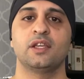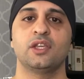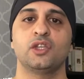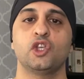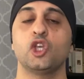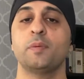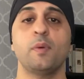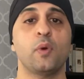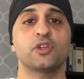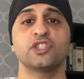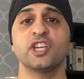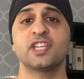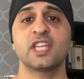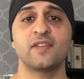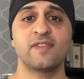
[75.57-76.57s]
You could be watching a
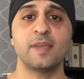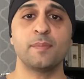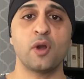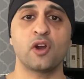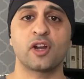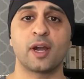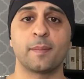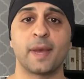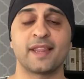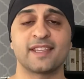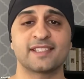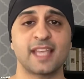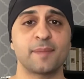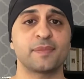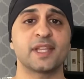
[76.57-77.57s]
TV program and the
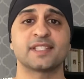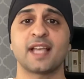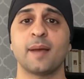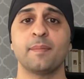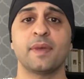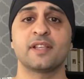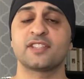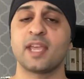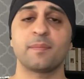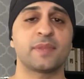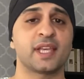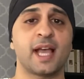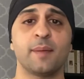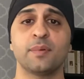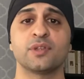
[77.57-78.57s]
same thing
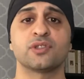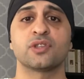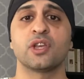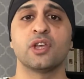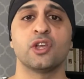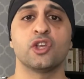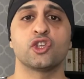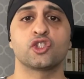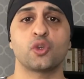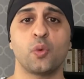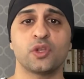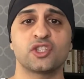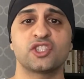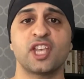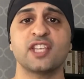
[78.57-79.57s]
happens. Someone
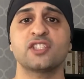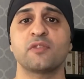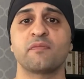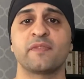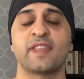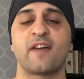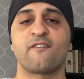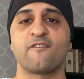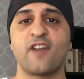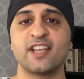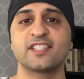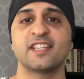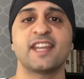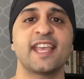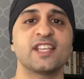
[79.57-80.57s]
says something that
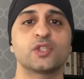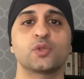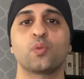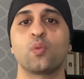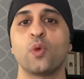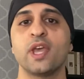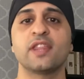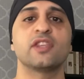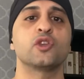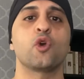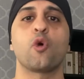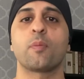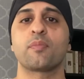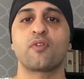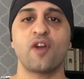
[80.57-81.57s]
resonates with your
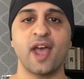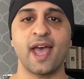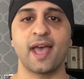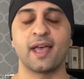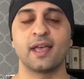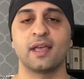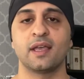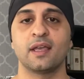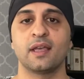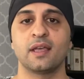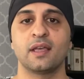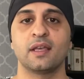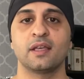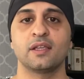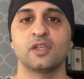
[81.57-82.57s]
prayer.
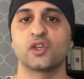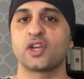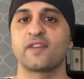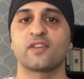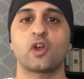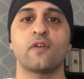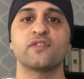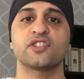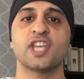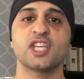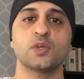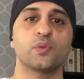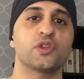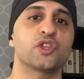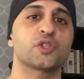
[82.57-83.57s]
You could have a conversation
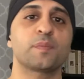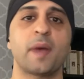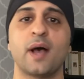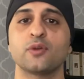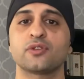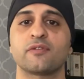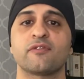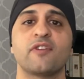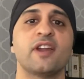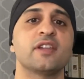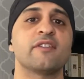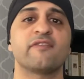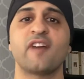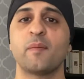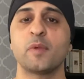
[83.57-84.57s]
with your spouse, a friend, a
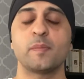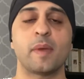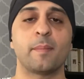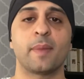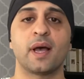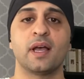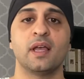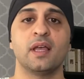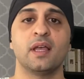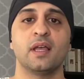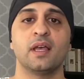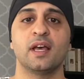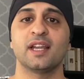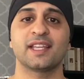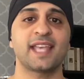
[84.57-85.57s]
family member,
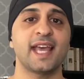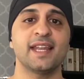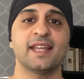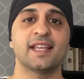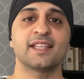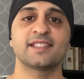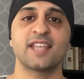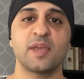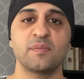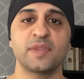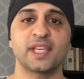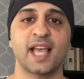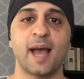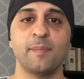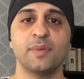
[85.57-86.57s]
and again, same thing
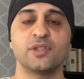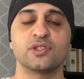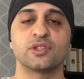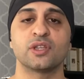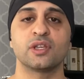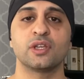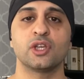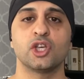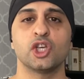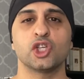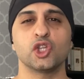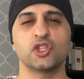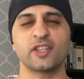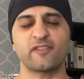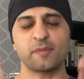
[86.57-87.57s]
happens. You
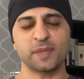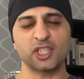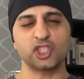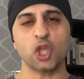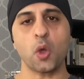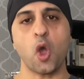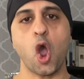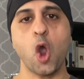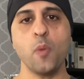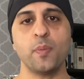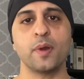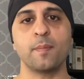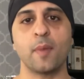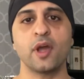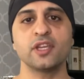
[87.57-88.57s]
just have to be so
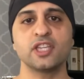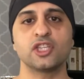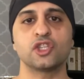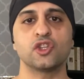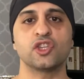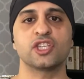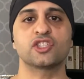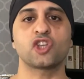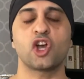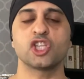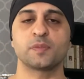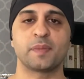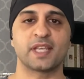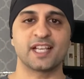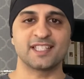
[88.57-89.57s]
open-minded to these signs
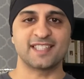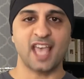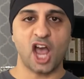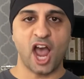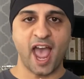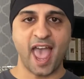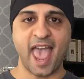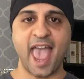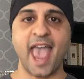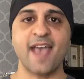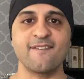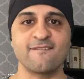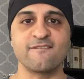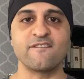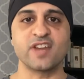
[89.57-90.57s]
because they are
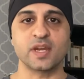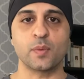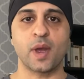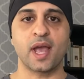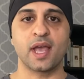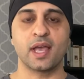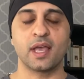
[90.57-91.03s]
everywhere.